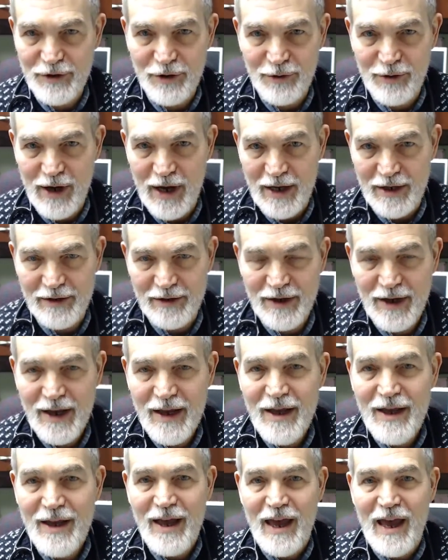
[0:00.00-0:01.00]
it right.
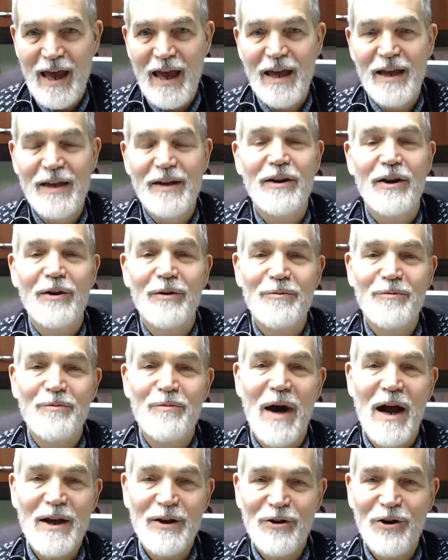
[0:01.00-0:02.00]
And
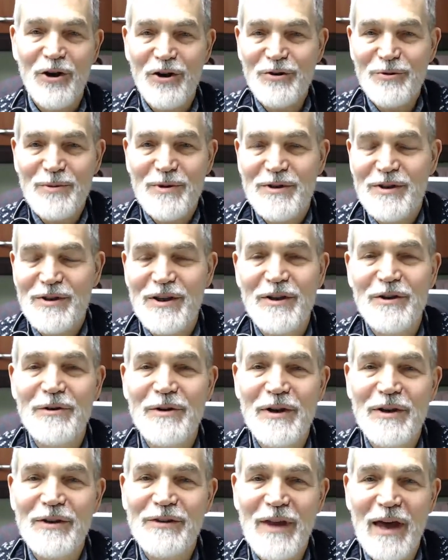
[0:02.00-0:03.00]
my encouragement to you
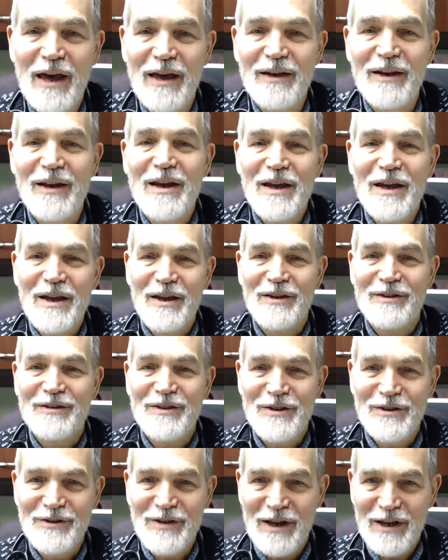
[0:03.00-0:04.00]
is that
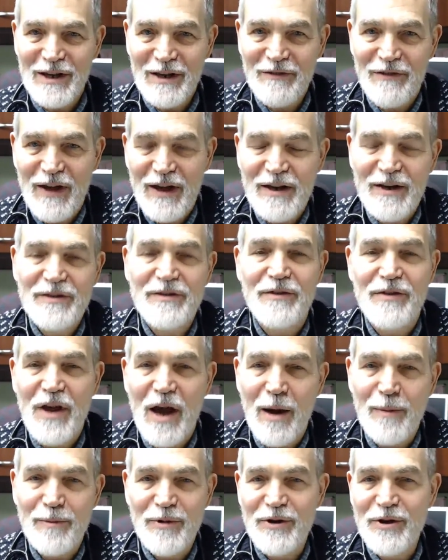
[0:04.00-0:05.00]
you take advantage of the
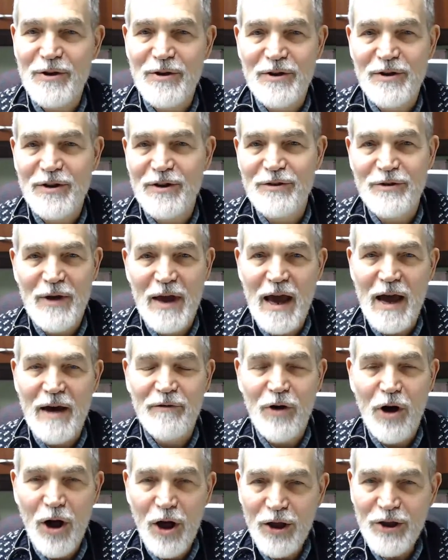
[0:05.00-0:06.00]
opportunities you have.
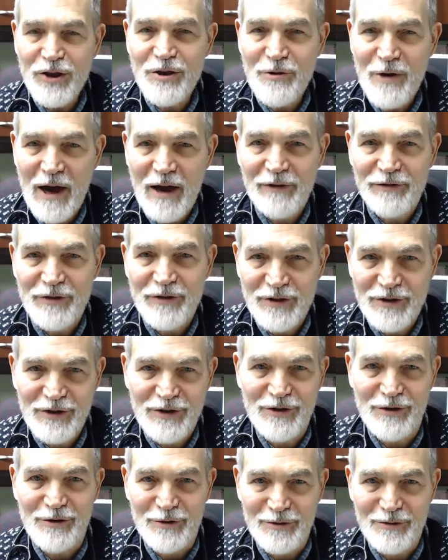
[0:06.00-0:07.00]
All you have to
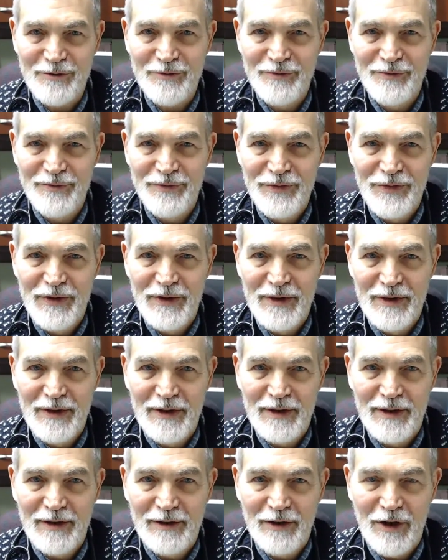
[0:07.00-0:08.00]
do
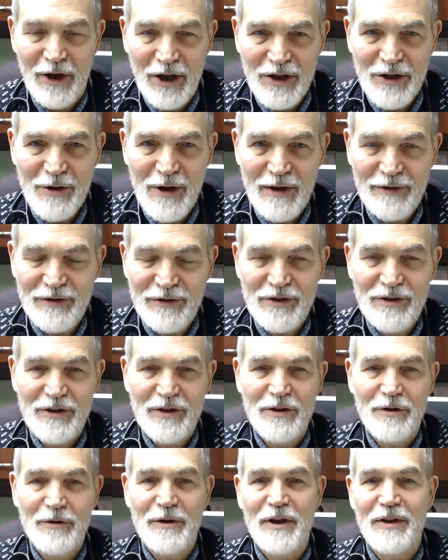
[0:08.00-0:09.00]

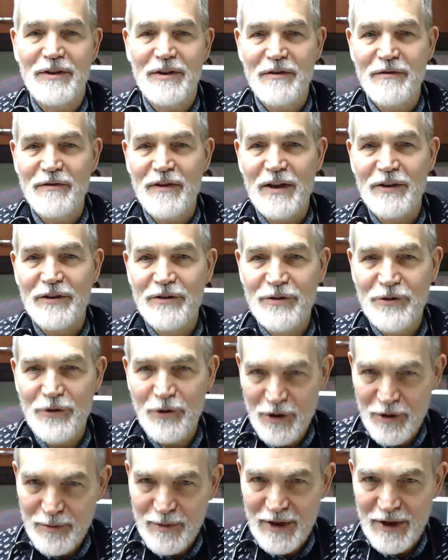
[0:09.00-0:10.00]
is invest
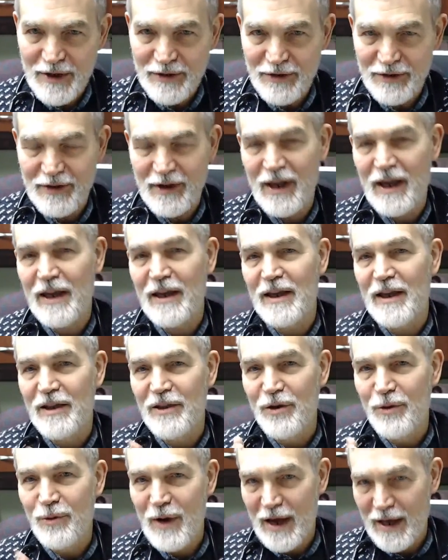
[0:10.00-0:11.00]
30 minutes a day in
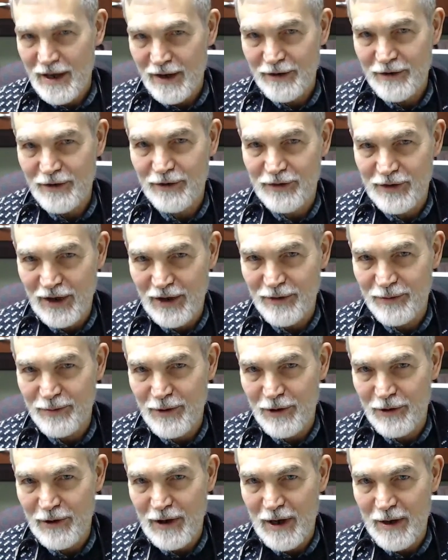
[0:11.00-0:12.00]
the right exercise
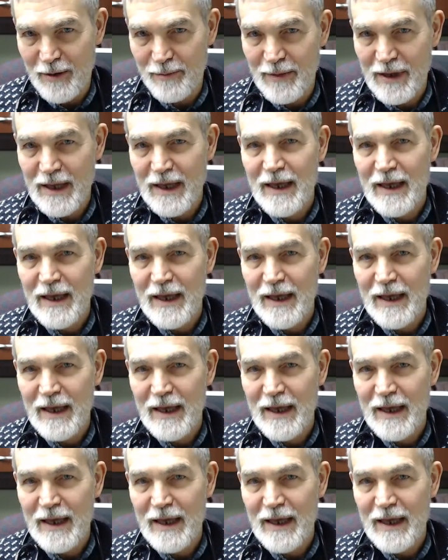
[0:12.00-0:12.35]
program,